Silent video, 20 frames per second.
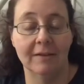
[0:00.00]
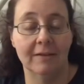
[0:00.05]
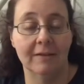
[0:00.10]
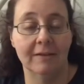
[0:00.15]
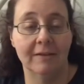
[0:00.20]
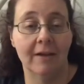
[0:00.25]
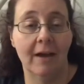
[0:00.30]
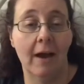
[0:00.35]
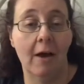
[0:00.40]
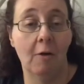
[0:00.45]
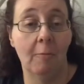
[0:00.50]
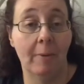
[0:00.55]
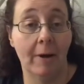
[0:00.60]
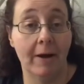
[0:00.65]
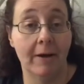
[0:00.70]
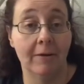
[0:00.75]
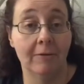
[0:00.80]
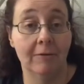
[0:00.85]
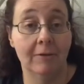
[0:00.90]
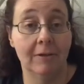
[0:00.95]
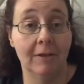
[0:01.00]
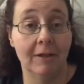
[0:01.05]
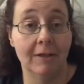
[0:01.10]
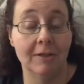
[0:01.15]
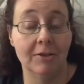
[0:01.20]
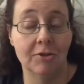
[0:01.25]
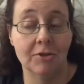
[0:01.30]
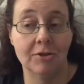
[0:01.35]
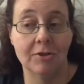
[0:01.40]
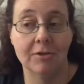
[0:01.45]
albino
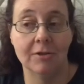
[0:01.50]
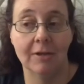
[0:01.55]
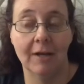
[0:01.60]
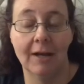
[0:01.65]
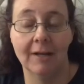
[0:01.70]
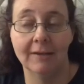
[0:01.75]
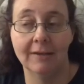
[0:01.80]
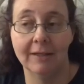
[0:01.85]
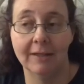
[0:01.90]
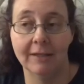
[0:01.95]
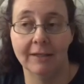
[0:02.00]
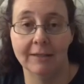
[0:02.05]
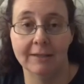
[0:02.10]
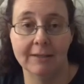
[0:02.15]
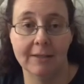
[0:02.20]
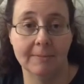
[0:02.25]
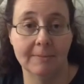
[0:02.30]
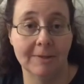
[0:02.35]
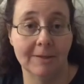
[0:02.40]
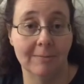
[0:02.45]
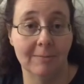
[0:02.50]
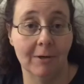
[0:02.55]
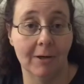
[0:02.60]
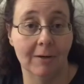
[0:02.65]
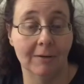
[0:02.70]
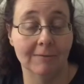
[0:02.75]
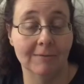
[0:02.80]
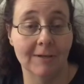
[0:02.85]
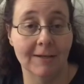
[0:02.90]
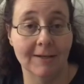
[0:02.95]
clutch at the end of
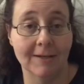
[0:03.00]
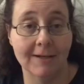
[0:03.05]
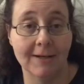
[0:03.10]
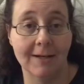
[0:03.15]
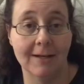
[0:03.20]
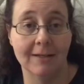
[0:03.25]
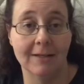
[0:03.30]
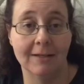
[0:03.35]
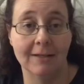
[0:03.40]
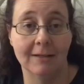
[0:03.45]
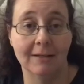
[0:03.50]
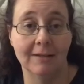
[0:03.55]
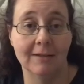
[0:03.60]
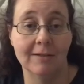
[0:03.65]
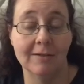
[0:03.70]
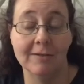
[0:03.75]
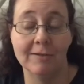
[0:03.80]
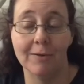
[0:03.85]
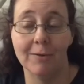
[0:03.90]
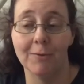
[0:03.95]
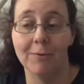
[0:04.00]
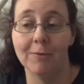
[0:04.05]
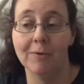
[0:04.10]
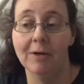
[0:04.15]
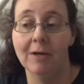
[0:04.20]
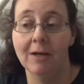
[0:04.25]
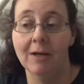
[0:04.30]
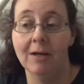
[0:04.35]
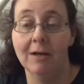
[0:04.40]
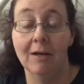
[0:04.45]
September to cut. So
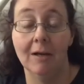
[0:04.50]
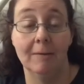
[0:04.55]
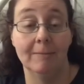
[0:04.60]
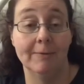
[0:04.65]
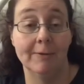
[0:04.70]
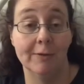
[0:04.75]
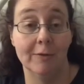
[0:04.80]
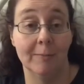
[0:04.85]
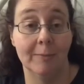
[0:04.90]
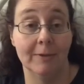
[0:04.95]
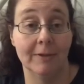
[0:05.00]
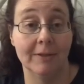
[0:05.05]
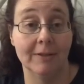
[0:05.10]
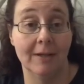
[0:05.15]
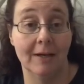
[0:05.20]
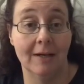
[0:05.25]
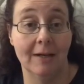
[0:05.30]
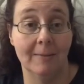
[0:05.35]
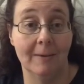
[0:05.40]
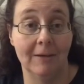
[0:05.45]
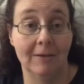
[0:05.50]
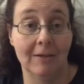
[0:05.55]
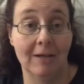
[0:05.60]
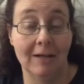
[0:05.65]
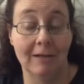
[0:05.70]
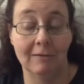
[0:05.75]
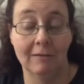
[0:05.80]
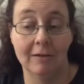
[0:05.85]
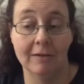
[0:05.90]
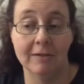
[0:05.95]
I'm super excited about
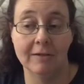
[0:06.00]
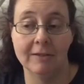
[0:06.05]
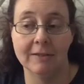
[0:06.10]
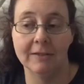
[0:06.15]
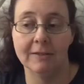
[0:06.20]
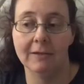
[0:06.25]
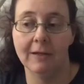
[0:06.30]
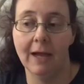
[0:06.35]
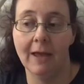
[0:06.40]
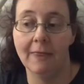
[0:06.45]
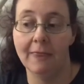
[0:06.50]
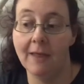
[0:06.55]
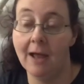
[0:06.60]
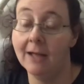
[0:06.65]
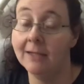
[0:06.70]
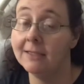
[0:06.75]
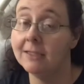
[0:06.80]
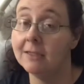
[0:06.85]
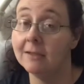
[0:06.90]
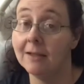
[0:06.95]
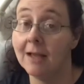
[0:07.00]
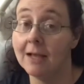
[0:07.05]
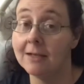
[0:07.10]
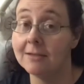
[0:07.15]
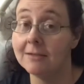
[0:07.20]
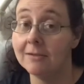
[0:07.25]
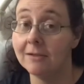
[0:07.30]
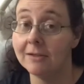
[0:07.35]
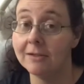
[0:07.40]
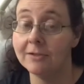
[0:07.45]
that clutch still, and that's the
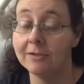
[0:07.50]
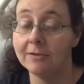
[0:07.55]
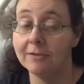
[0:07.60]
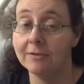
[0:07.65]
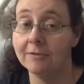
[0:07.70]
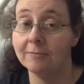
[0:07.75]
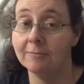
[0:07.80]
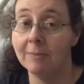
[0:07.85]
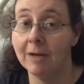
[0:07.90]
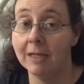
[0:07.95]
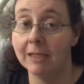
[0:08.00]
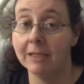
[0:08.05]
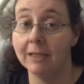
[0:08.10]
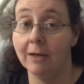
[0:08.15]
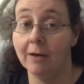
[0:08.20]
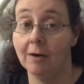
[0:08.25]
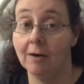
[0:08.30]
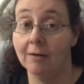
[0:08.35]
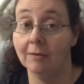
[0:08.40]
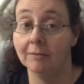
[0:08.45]
last clutch of my year.